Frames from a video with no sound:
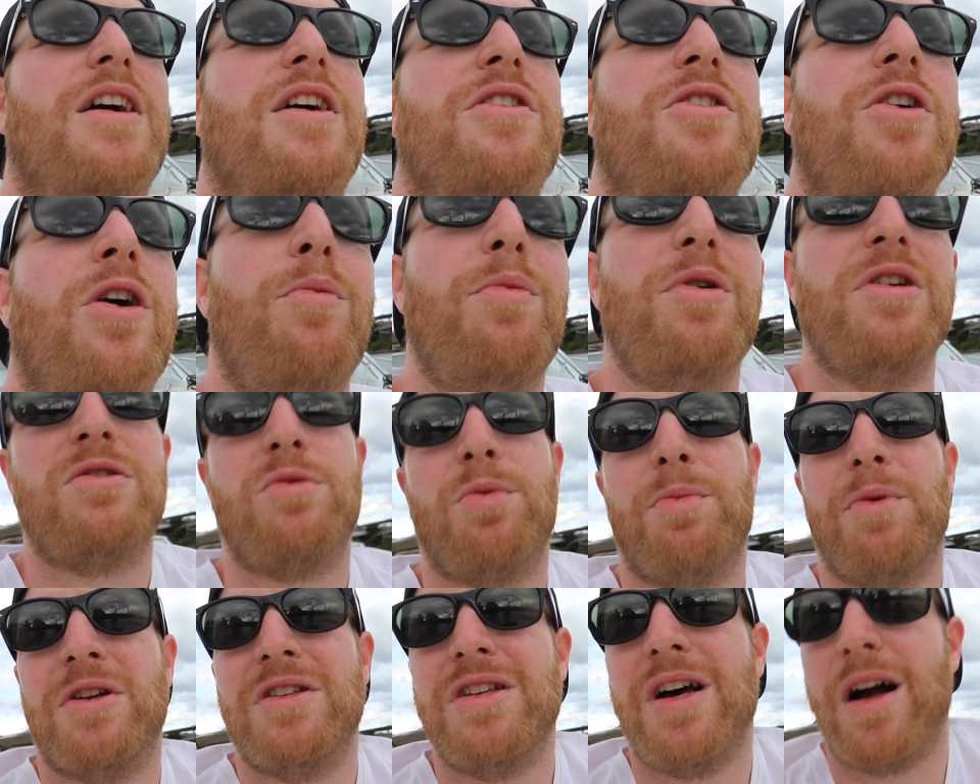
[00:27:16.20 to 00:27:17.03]
go to
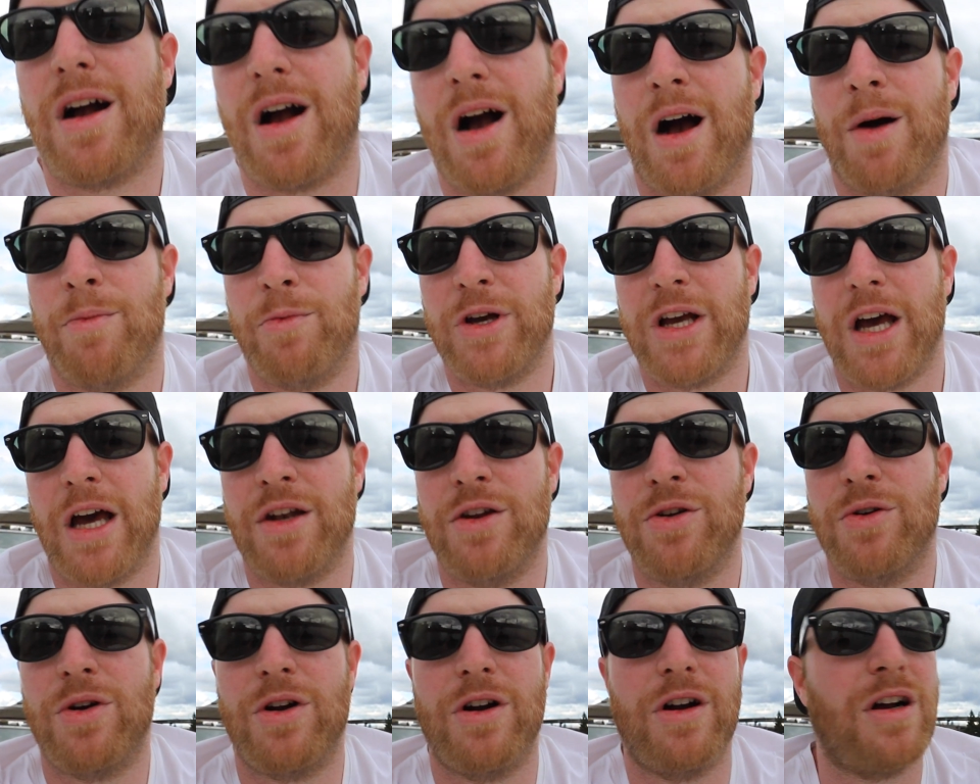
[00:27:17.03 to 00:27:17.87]
bisforbuild.com. We got
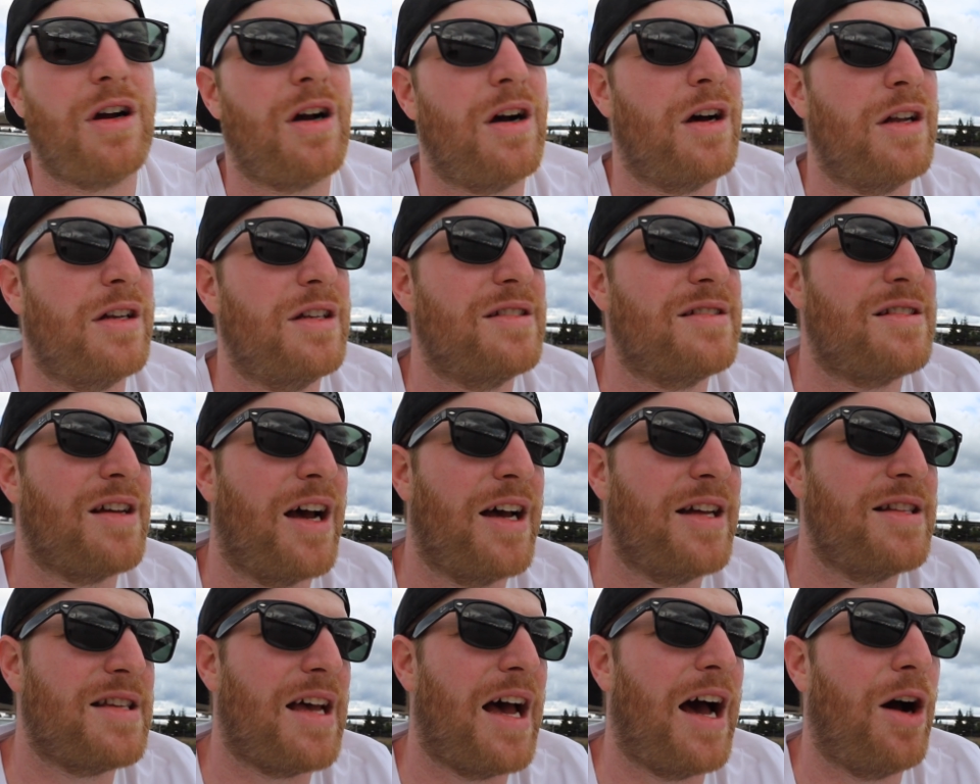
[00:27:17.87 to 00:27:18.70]
new Huracan
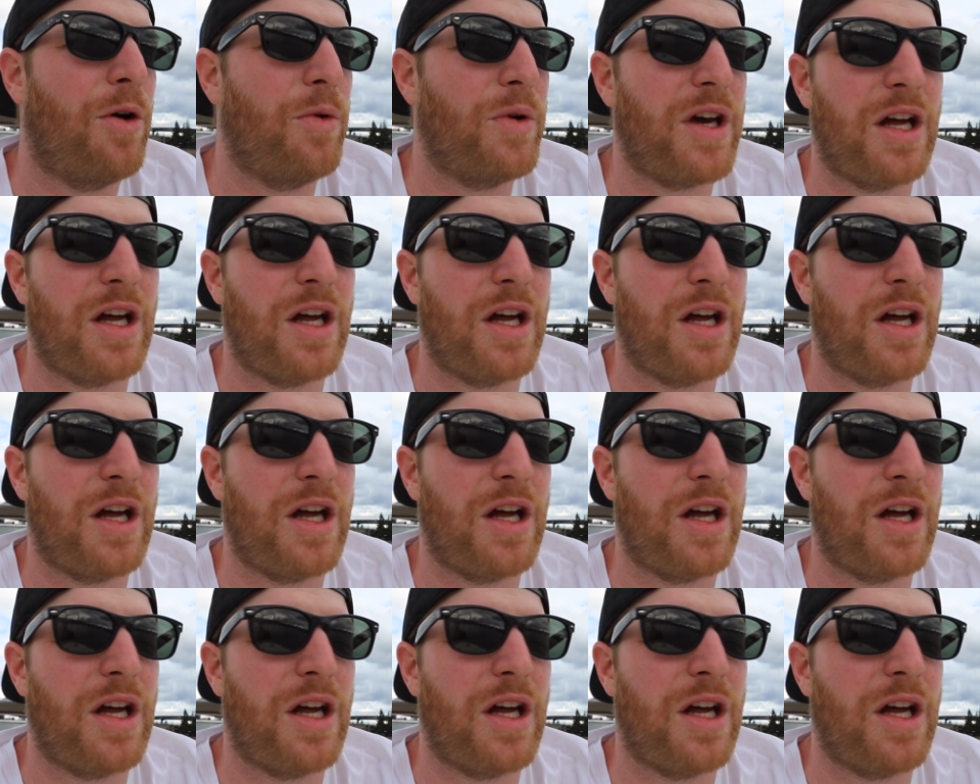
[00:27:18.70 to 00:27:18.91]
designs out.